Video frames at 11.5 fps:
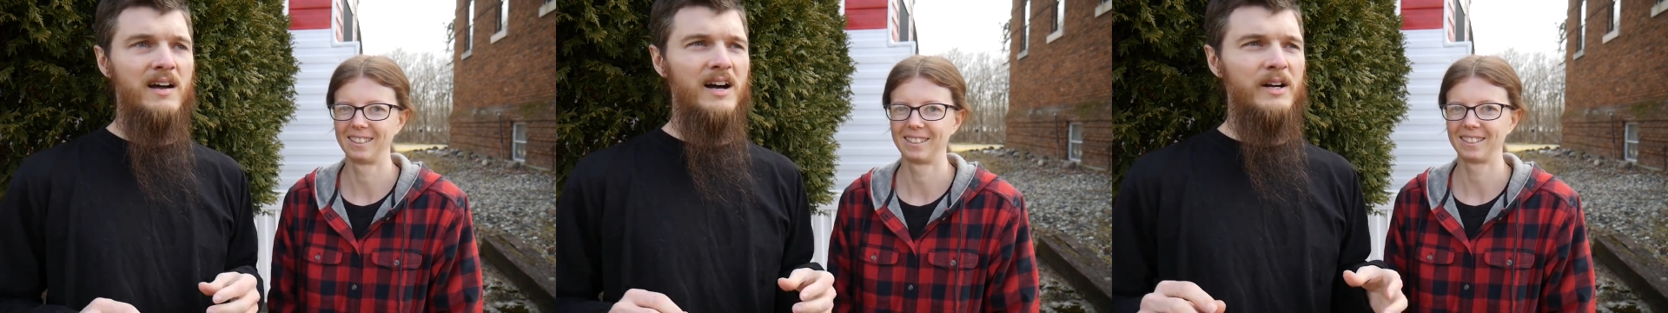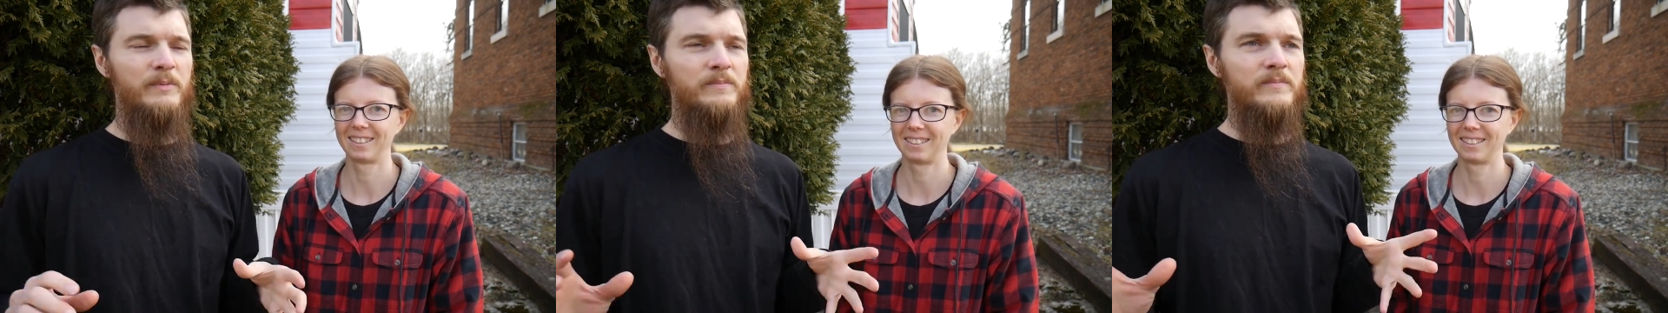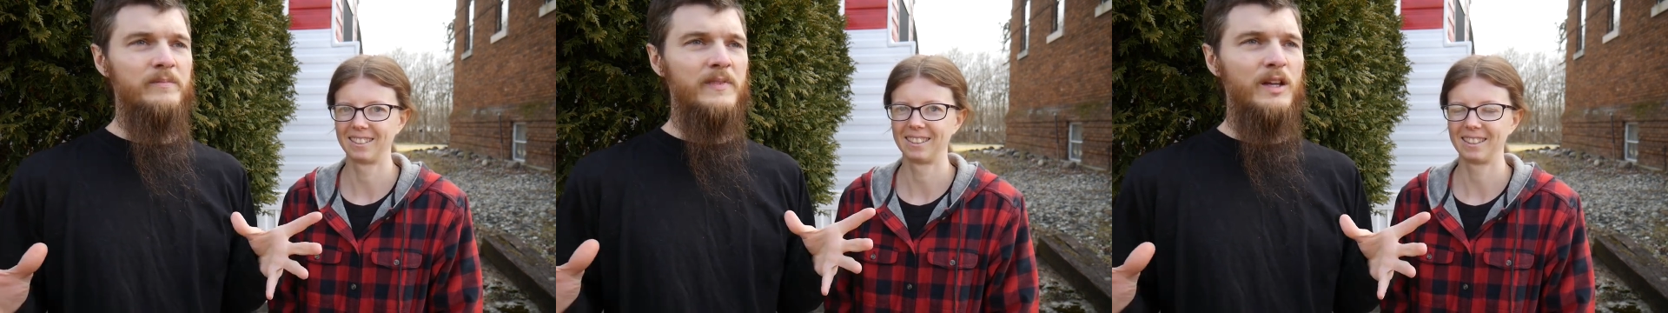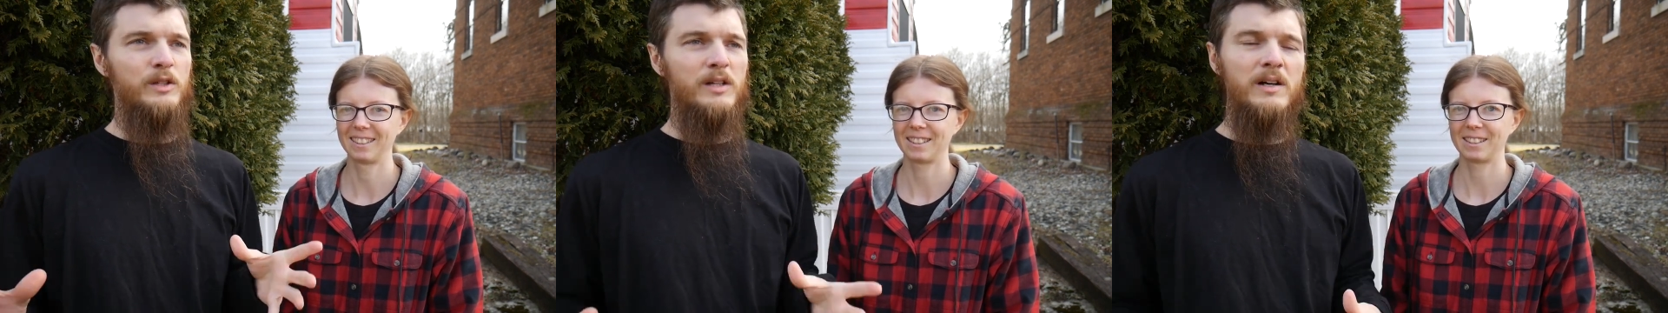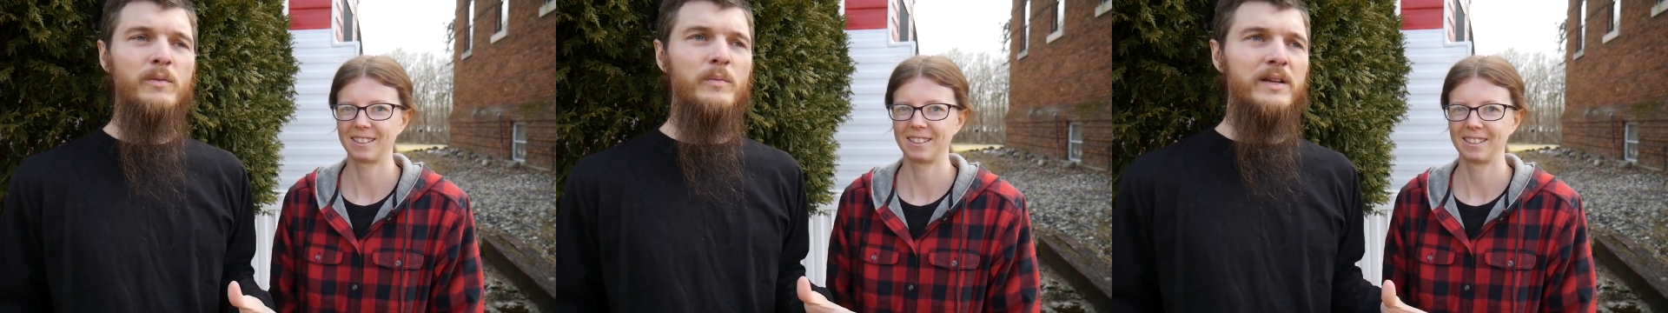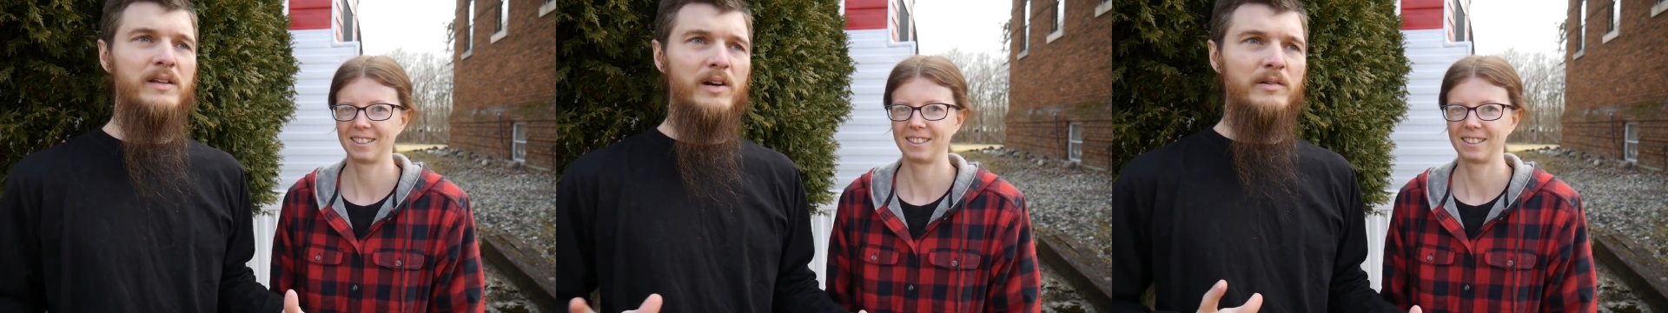Speaker 1: Um, you know,
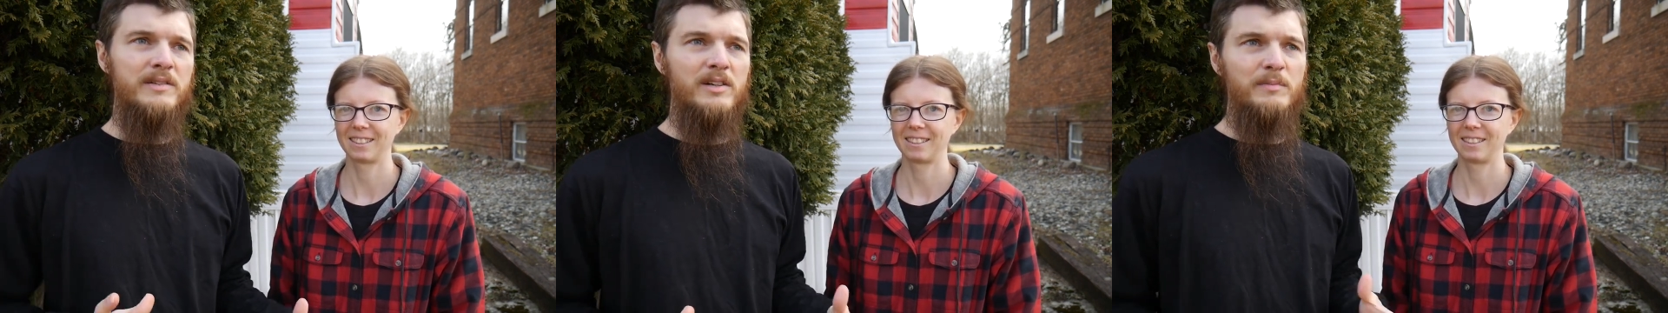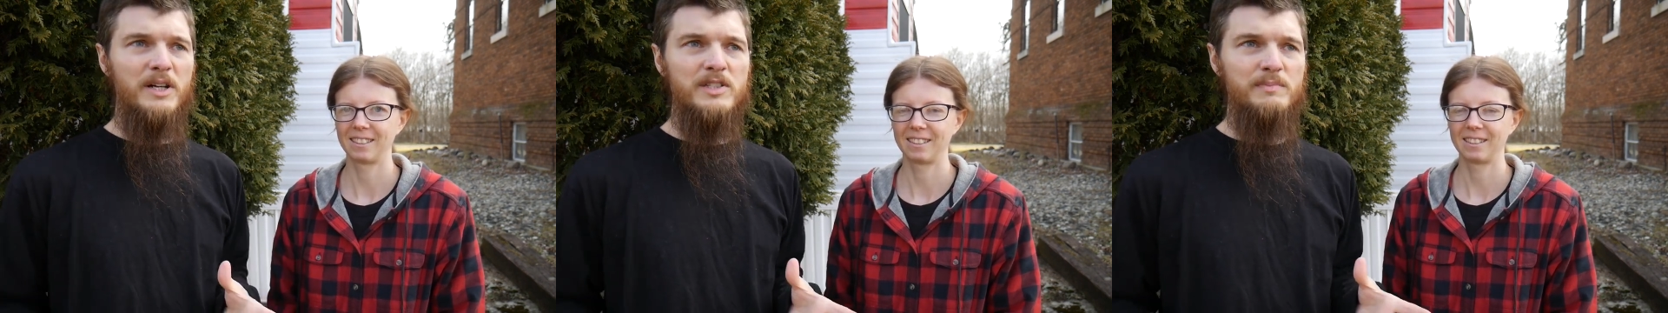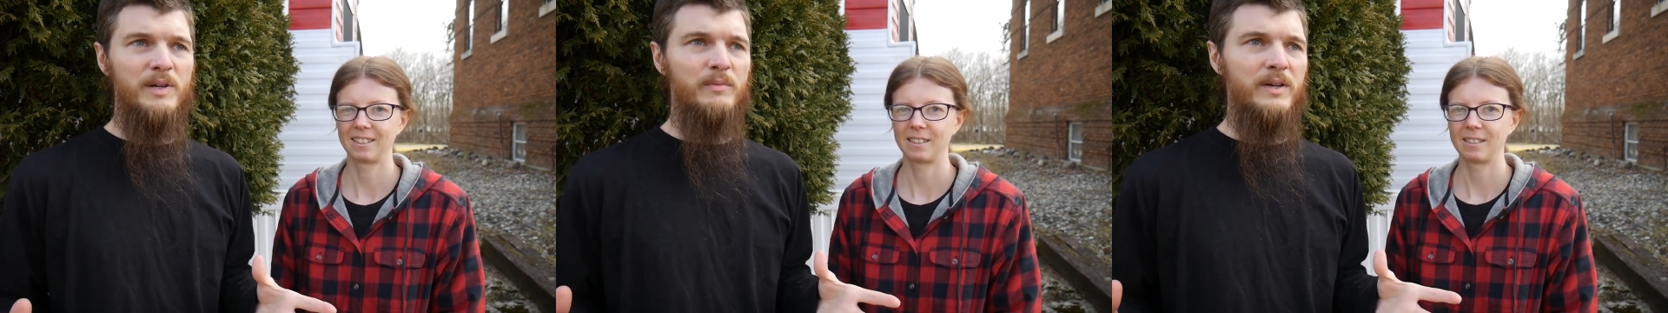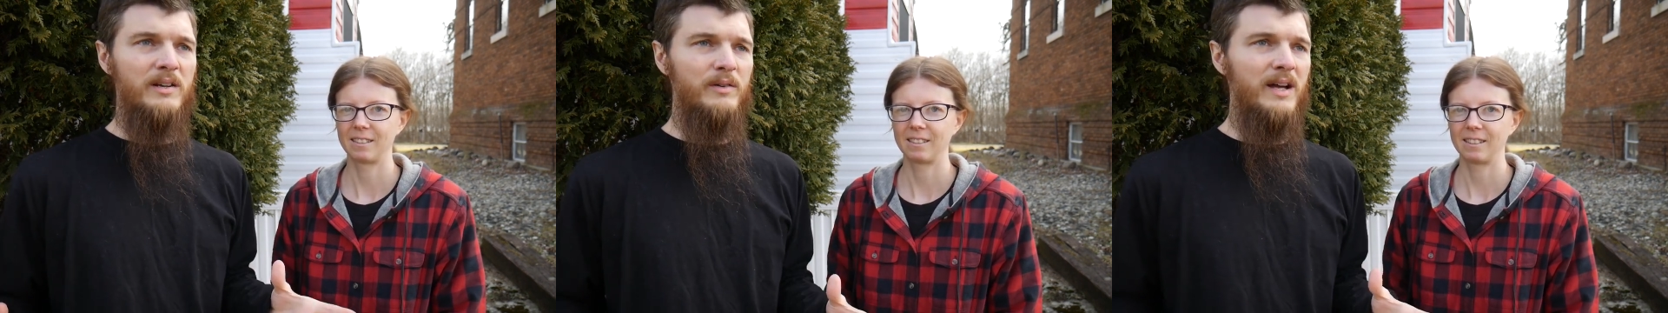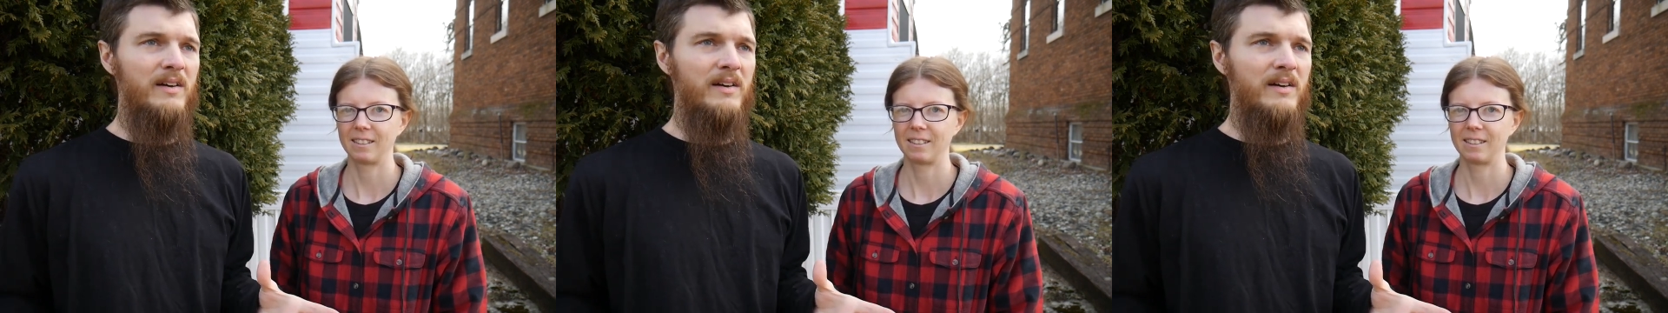we know so much, but we don't